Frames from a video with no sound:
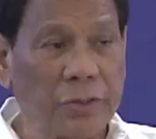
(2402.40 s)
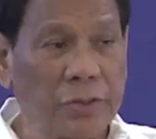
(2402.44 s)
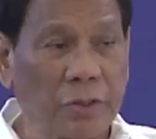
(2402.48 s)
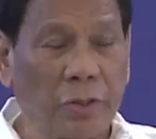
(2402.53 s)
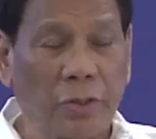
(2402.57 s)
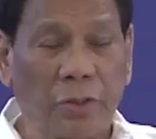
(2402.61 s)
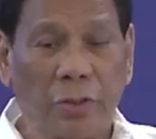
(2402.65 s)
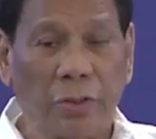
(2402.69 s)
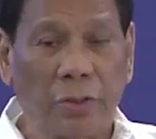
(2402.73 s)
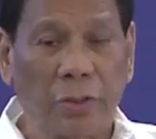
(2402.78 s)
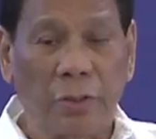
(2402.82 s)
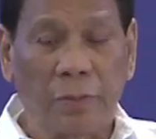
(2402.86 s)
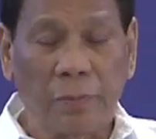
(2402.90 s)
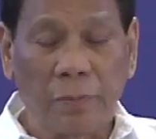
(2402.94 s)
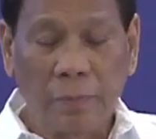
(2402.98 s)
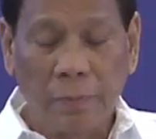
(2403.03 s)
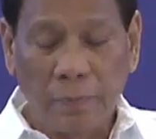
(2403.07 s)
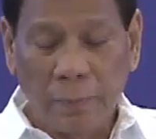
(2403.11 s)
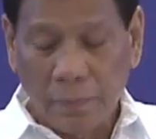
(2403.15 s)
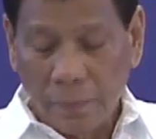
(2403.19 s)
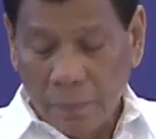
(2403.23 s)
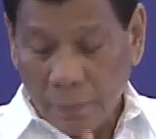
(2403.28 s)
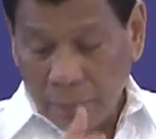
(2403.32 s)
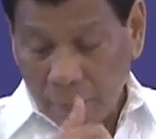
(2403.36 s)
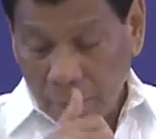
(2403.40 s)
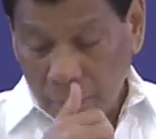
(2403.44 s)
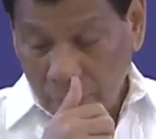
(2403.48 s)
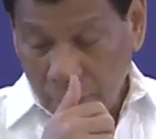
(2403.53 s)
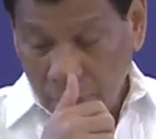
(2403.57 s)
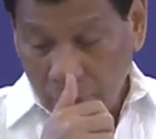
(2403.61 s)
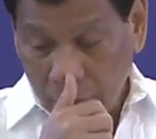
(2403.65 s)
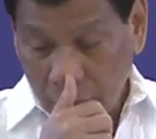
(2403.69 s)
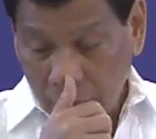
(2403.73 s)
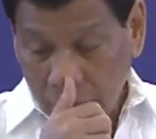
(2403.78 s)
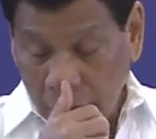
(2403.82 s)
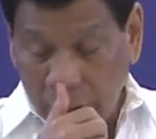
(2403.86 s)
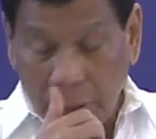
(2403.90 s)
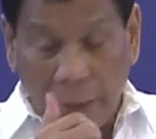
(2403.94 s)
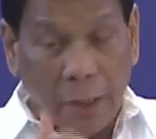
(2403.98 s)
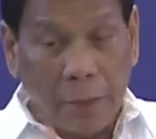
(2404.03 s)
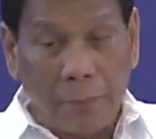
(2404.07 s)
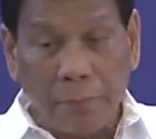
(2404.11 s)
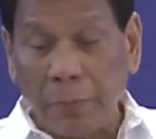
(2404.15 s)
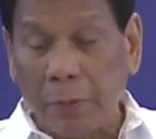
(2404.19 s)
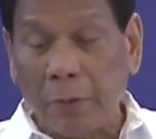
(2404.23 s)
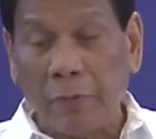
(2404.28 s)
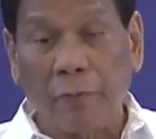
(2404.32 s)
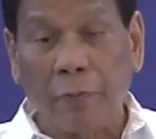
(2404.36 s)
or the
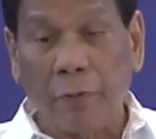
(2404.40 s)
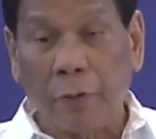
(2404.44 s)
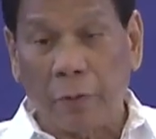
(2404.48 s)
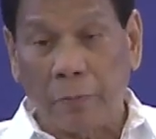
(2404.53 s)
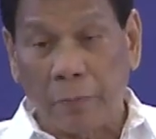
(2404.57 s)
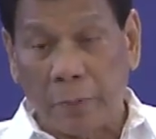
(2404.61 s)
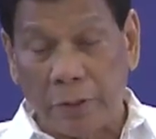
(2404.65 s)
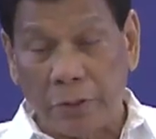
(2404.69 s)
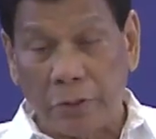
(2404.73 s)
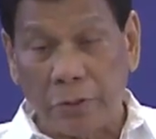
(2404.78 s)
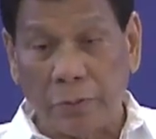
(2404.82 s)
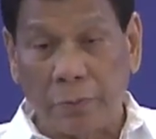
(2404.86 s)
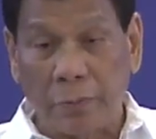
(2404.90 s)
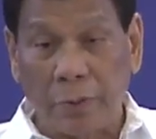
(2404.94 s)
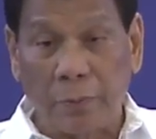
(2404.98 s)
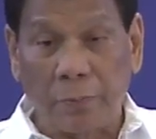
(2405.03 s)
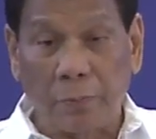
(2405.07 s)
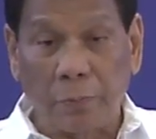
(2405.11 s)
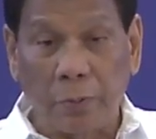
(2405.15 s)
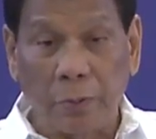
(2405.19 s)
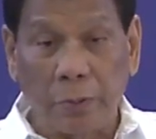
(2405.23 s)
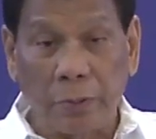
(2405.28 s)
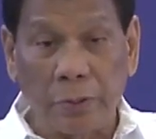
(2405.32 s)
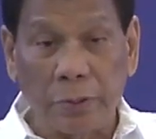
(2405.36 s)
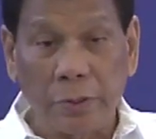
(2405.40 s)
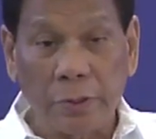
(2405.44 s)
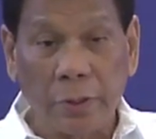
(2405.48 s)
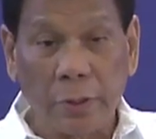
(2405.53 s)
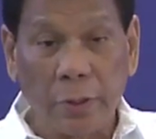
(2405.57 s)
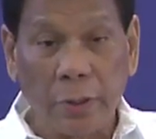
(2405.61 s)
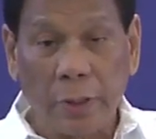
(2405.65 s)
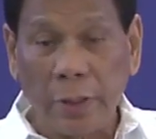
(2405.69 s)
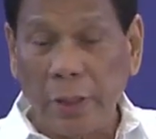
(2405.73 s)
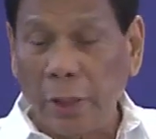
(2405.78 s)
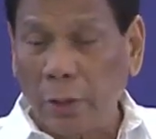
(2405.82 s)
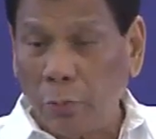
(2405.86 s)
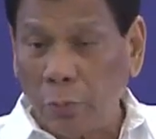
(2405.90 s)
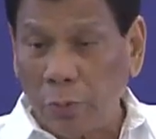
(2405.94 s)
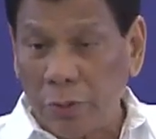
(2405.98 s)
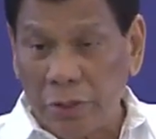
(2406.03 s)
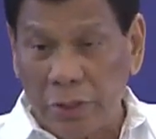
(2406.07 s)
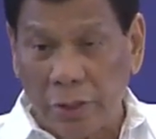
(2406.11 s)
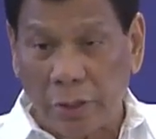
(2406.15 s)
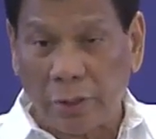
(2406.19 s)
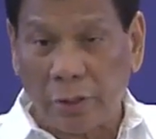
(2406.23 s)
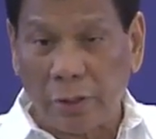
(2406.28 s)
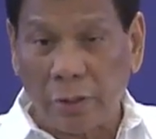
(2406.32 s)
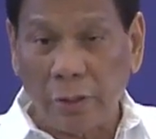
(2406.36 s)
non-performance of the police. And that was
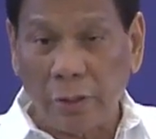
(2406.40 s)
it.